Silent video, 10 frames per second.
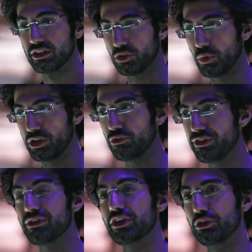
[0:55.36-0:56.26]
So what do you
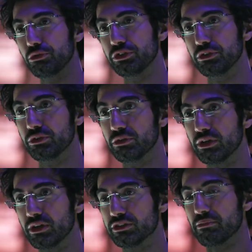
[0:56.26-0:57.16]
feel that you do
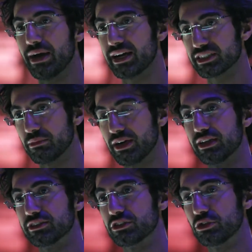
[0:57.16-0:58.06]
to
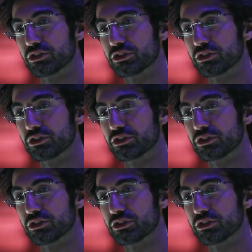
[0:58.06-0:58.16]
maximize